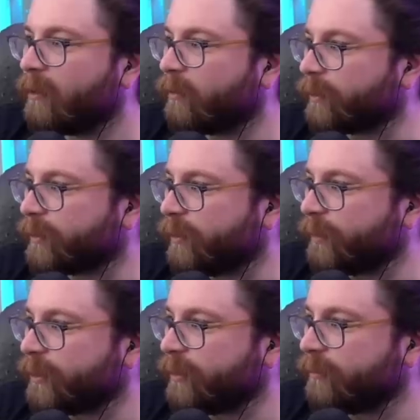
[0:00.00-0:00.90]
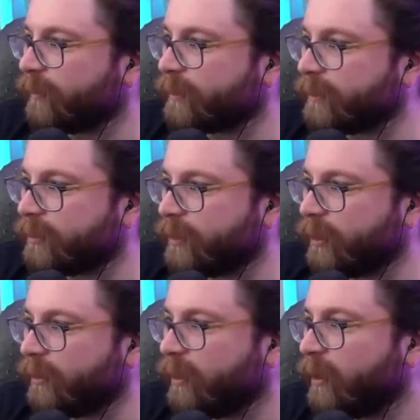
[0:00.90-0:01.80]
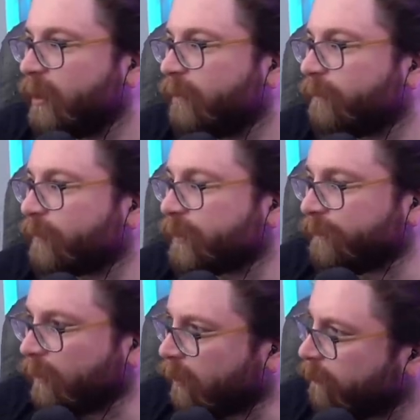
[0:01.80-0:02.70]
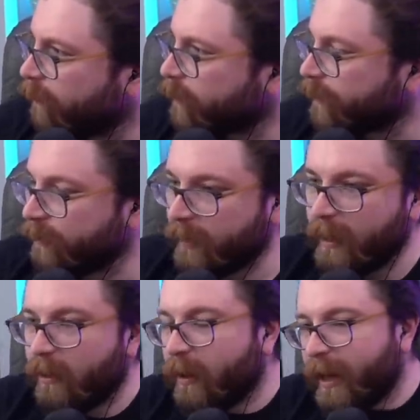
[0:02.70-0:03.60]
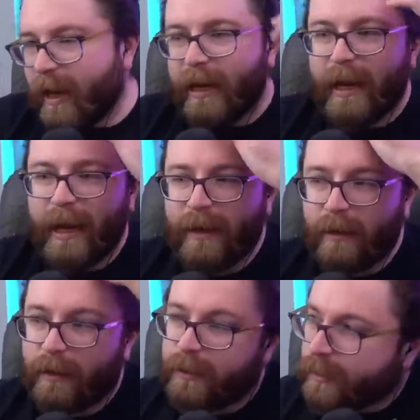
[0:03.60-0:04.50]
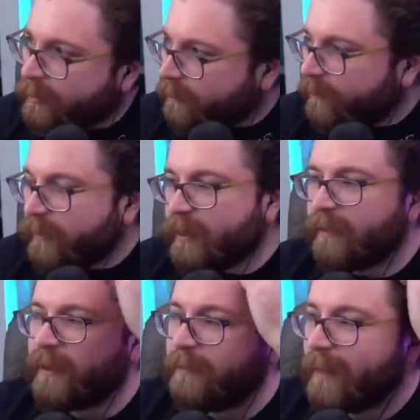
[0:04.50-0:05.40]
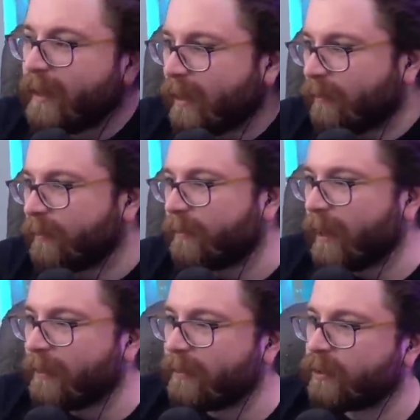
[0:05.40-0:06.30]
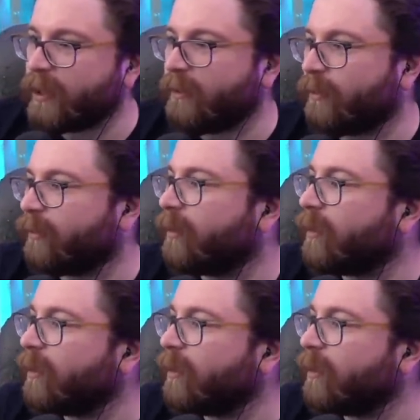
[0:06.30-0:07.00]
There was so much interesting shit. First of all, what's with your hair? I had a hat on. Just give it a minute. I'm out of the shower.